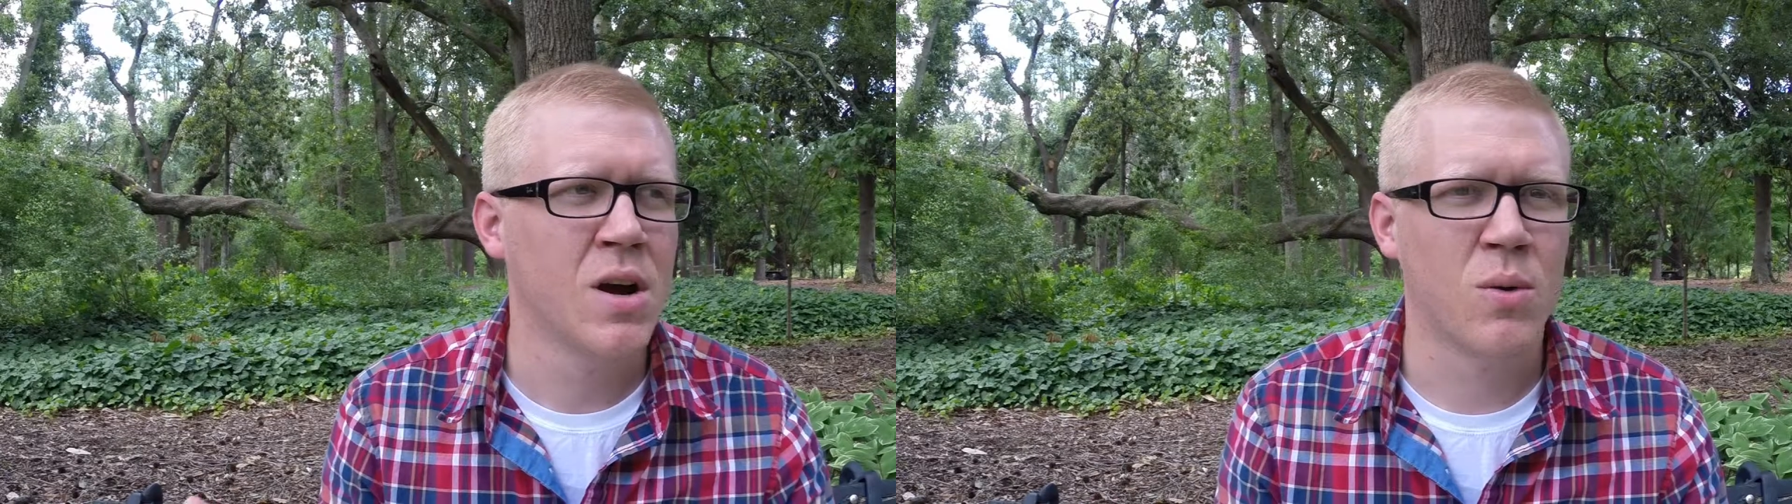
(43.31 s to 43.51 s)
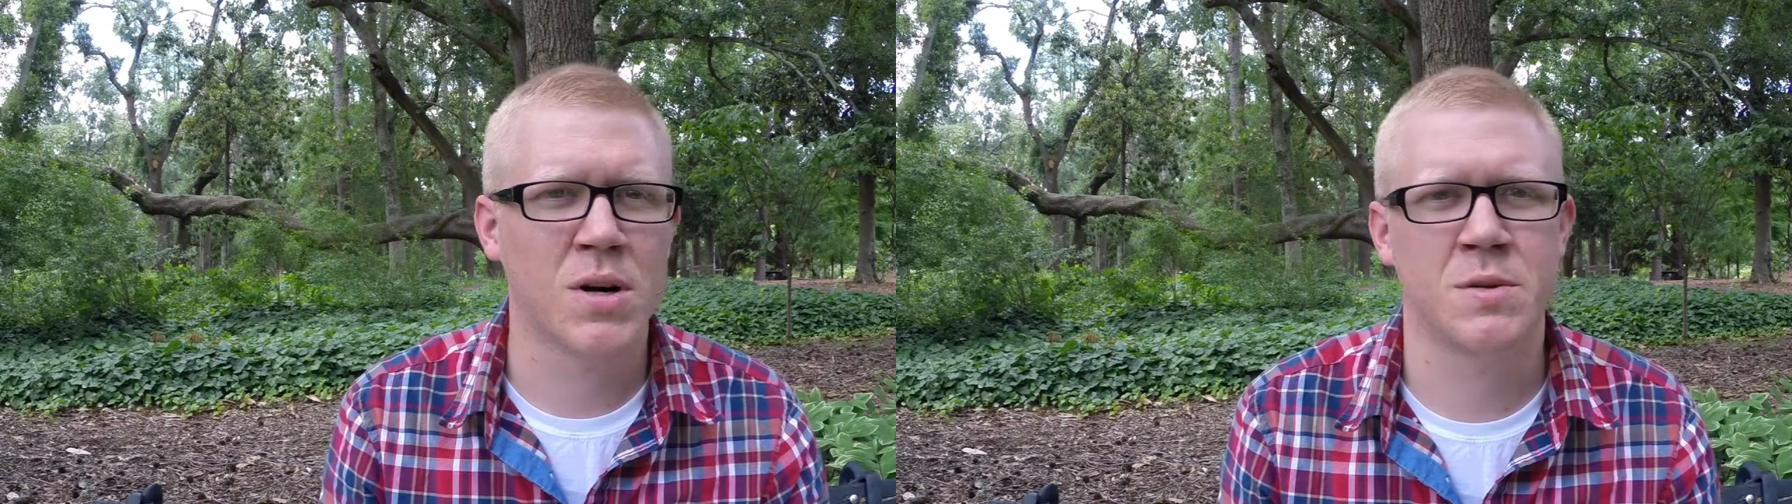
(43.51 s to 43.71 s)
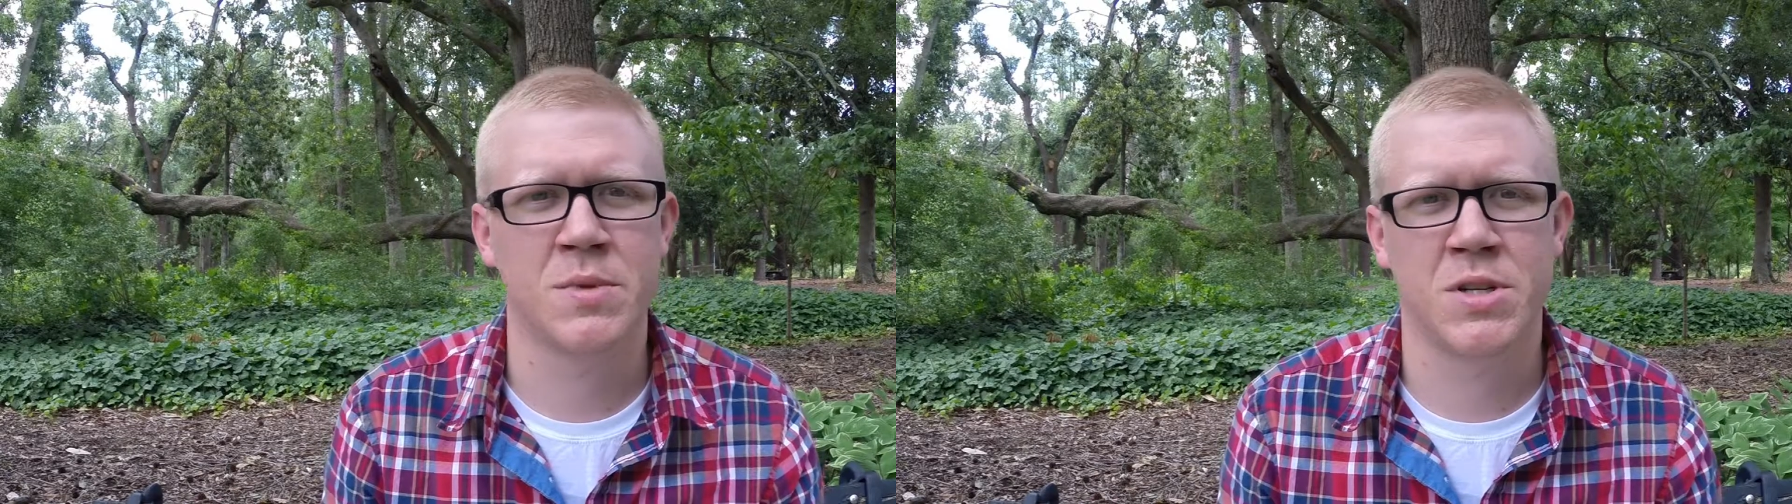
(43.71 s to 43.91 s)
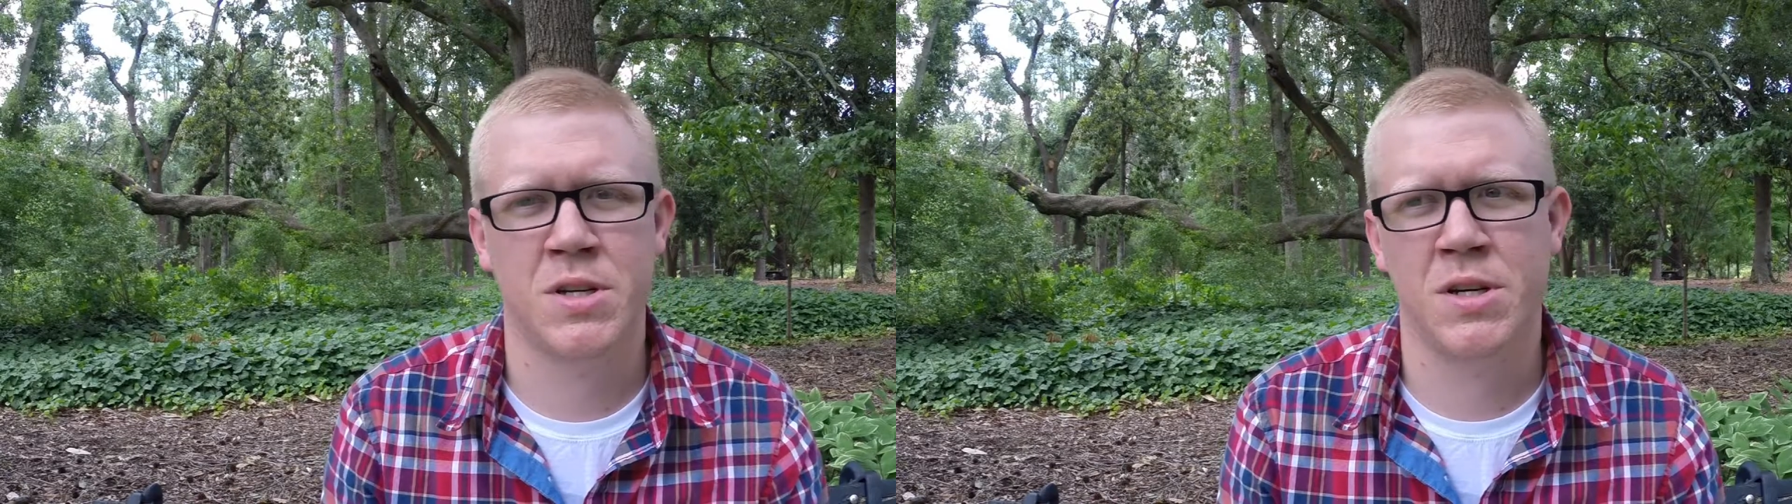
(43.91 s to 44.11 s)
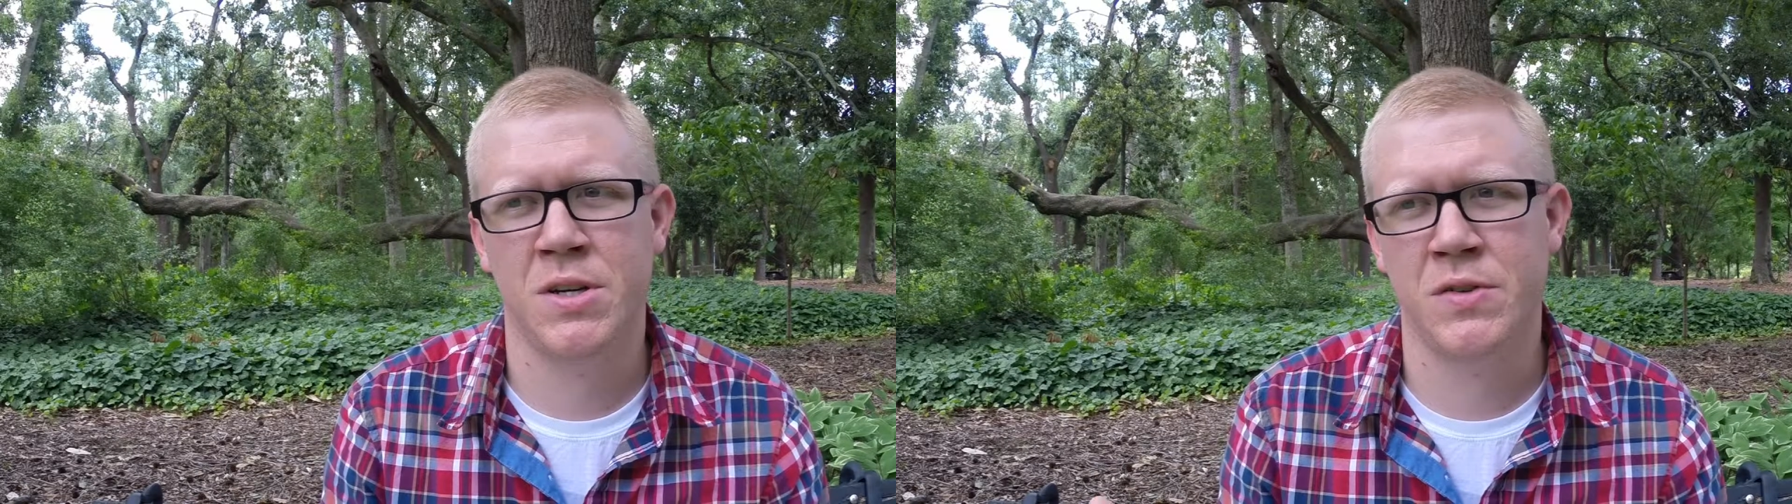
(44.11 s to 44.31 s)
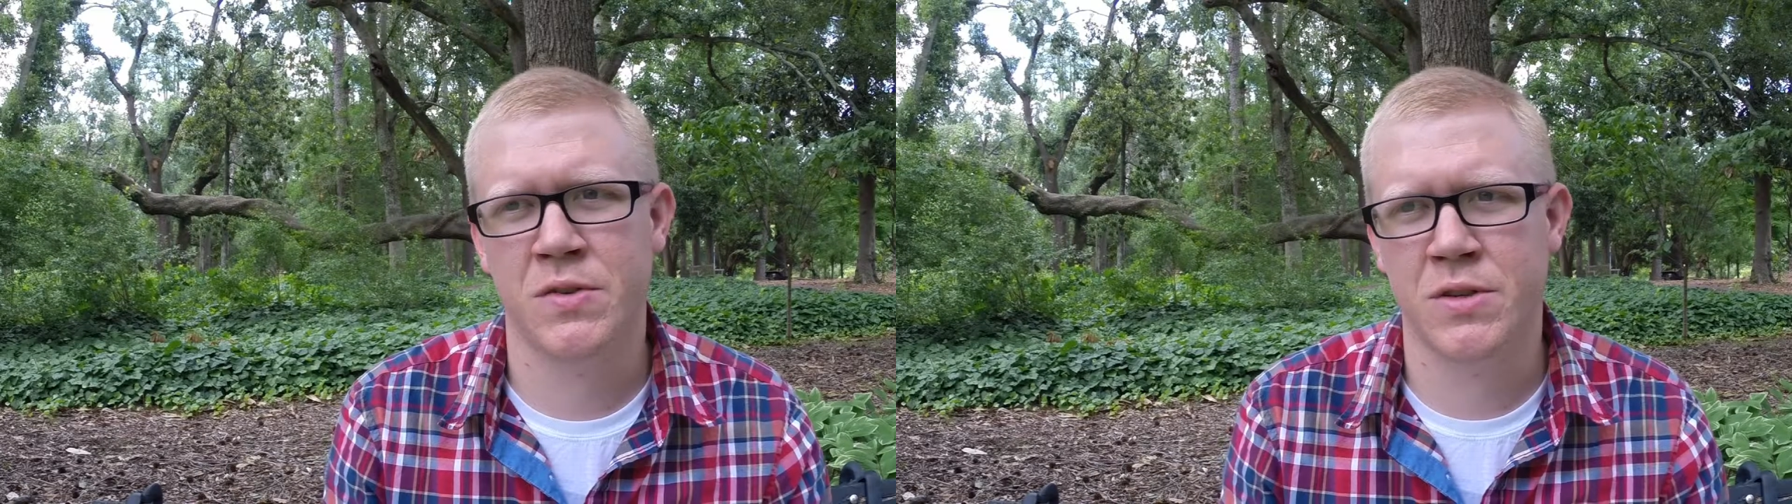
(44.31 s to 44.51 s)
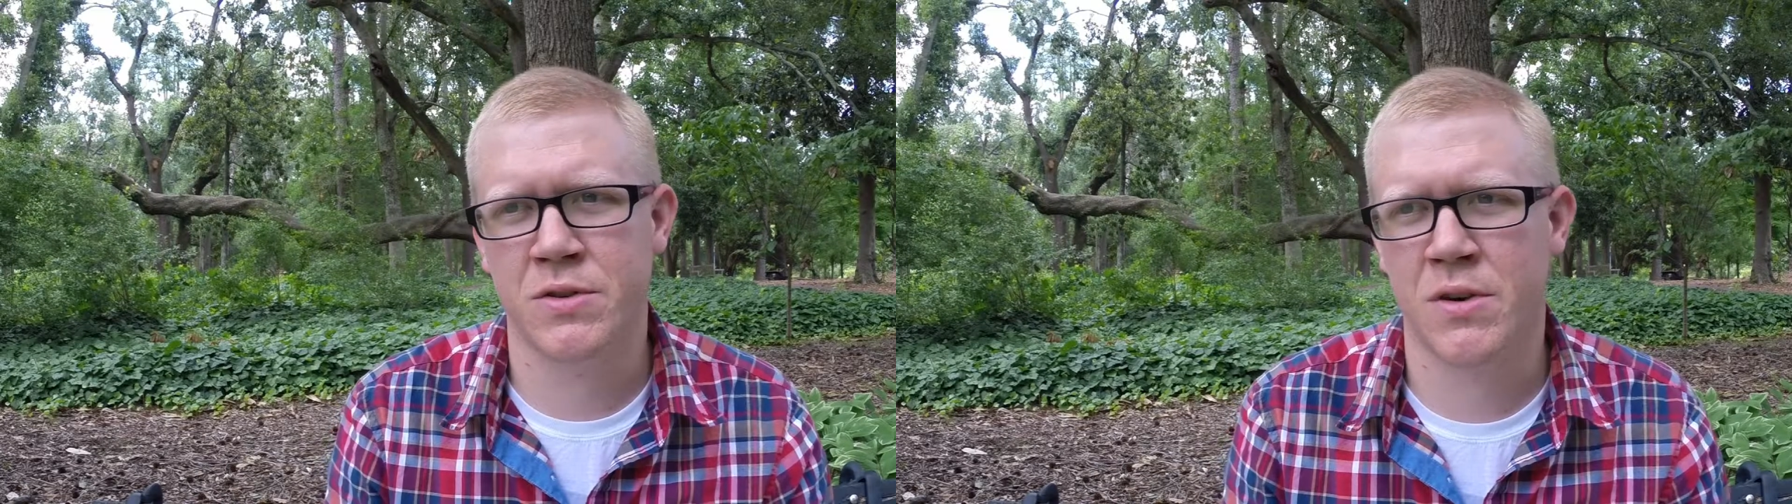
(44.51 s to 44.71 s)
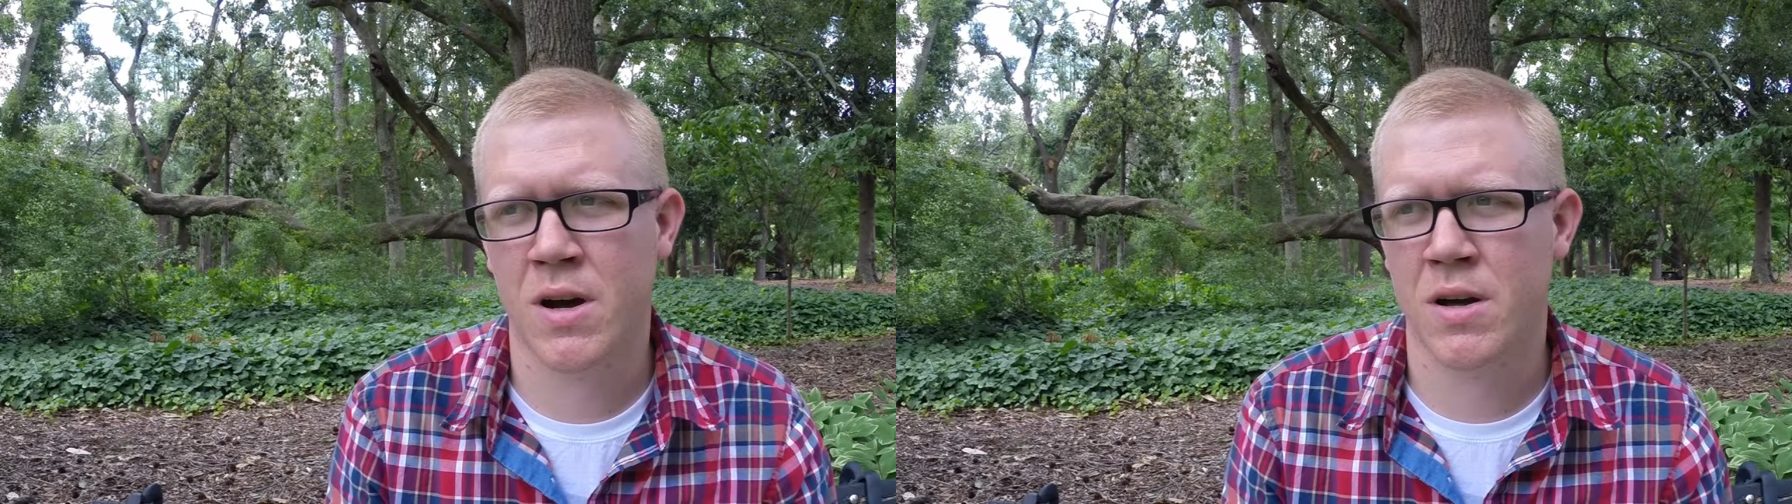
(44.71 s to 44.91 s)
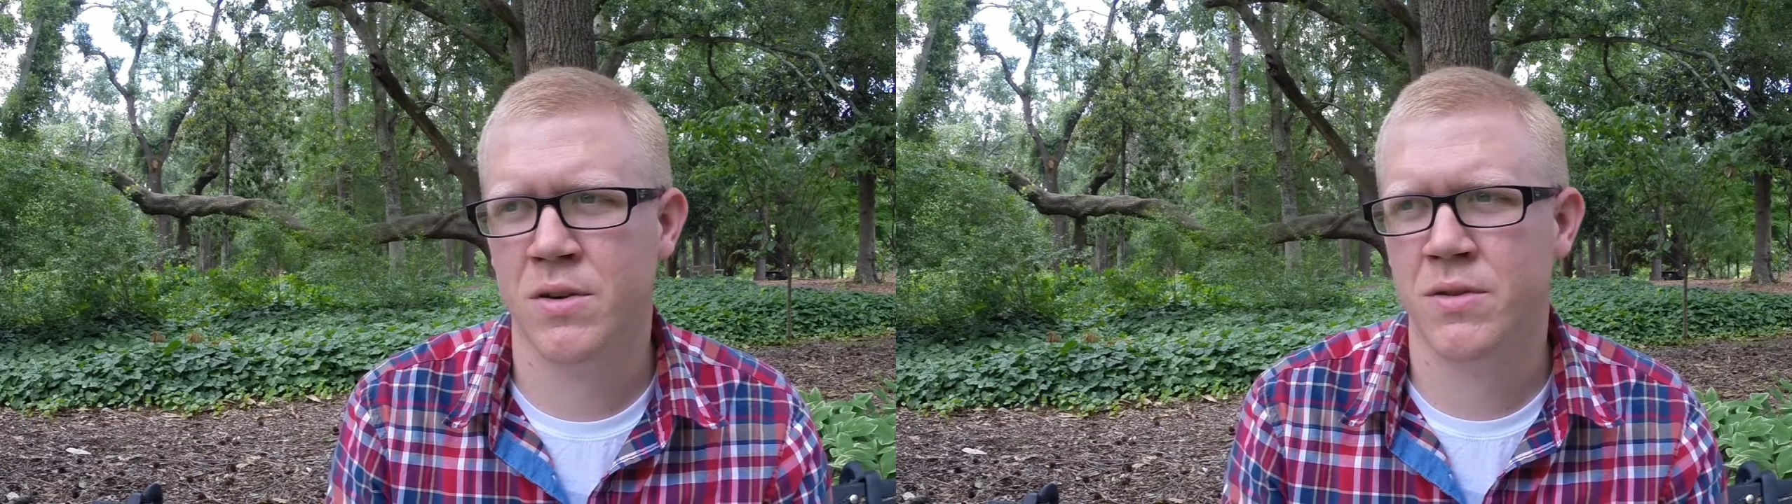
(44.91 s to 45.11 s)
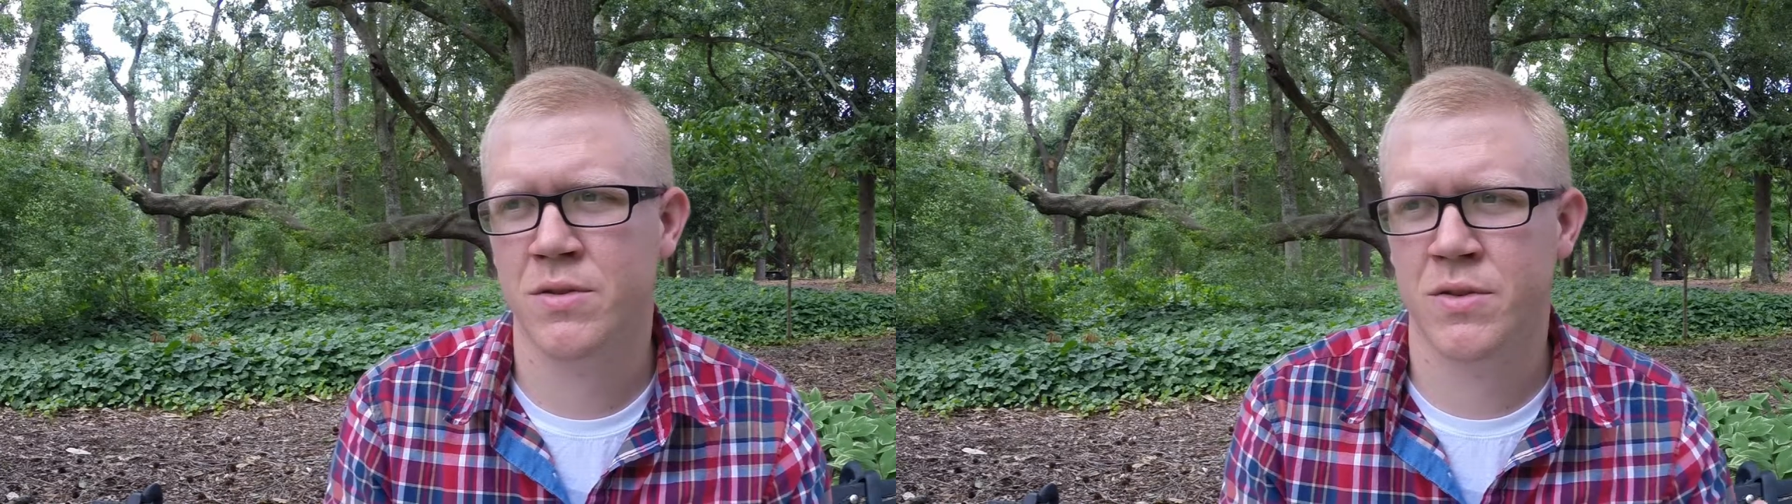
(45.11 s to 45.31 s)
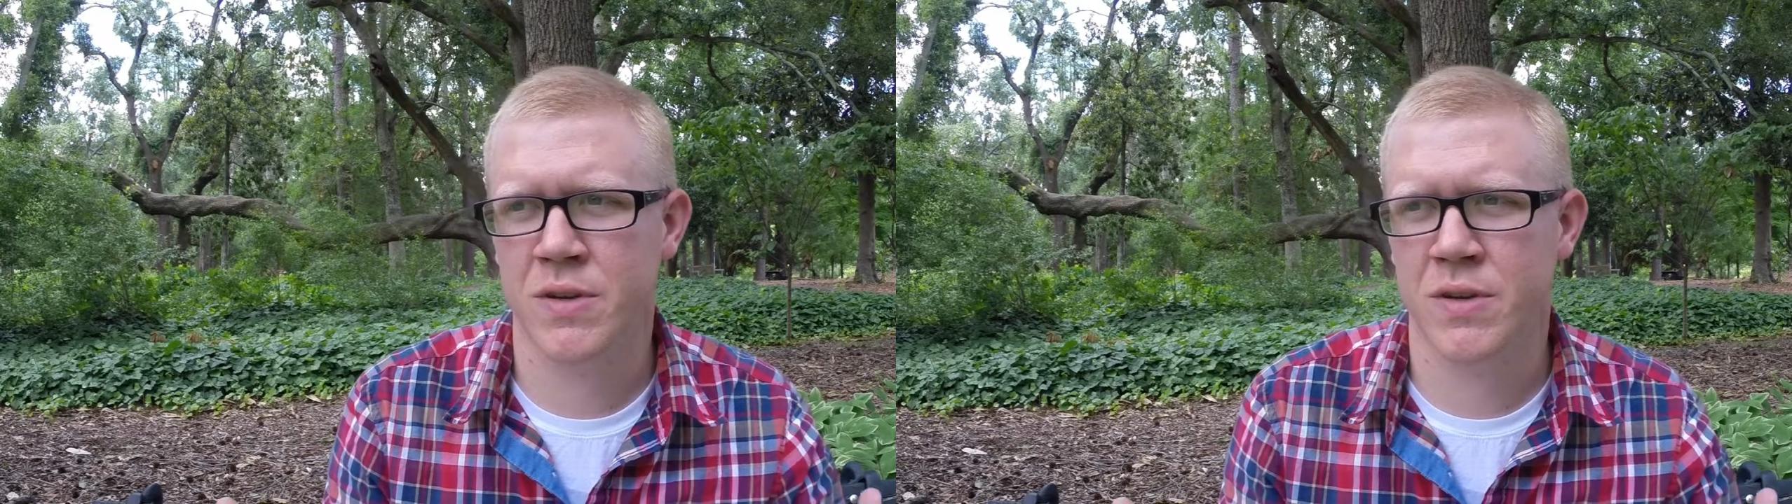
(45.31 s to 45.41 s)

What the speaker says: washing machines and dryers